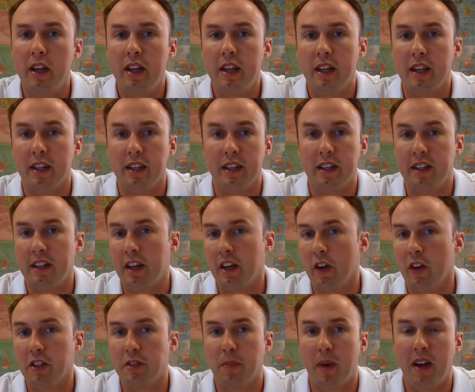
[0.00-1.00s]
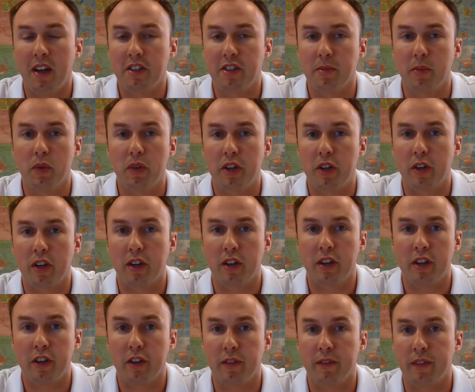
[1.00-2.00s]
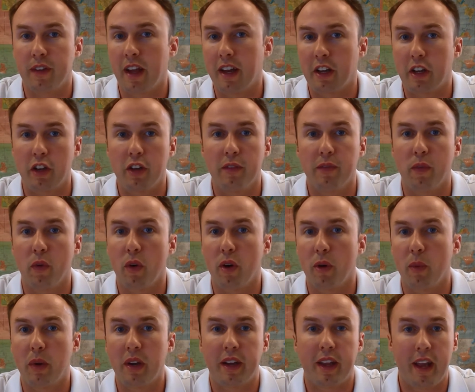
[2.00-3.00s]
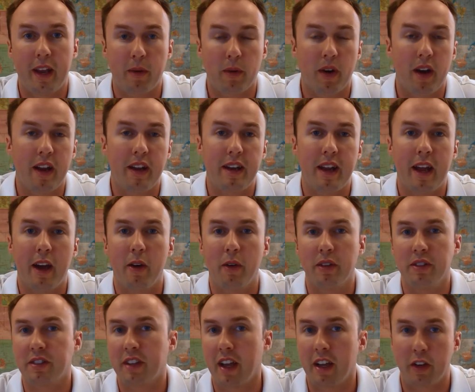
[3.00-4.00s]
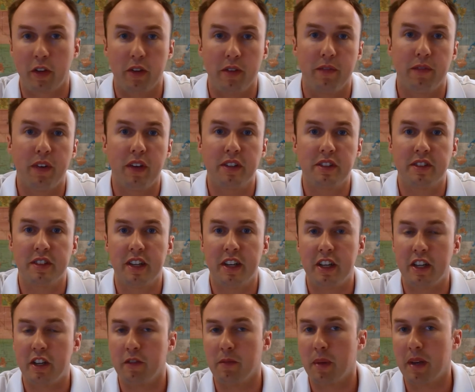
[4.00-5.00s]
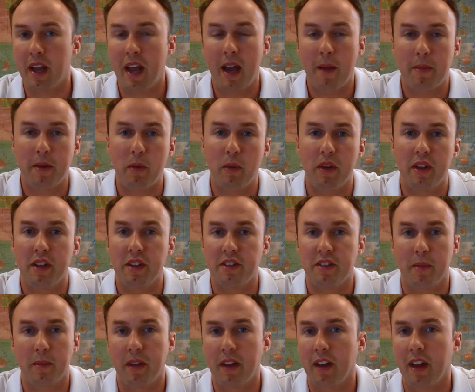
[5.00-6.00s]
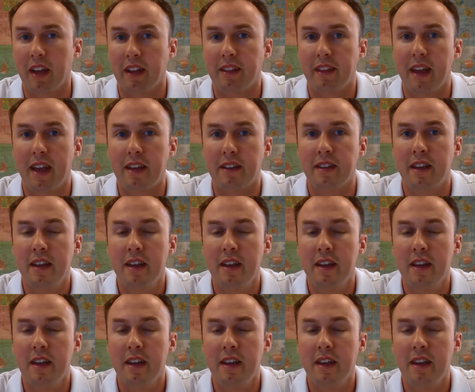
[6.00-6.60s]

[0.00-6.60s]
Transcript: Uh, you know, it's possible you're, you've got a good four oh one k right now, it's got good funds in it, you've been happy with it, something like that.